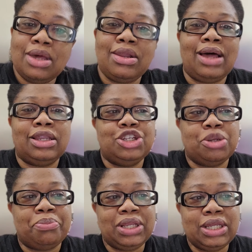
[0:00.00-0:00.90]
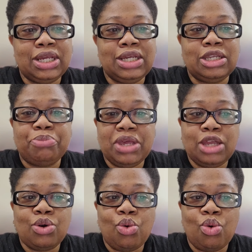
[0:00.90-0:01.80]
and eligibility
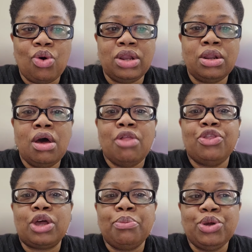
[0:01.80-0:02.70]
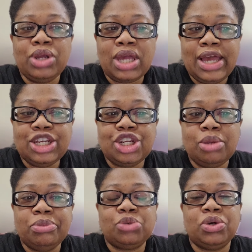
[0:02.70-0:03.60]
depend on the communication
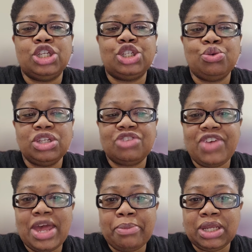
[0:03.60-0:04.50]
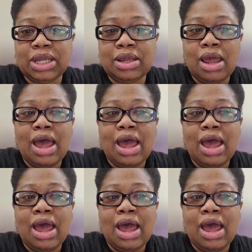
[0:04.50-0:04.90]
between the student's family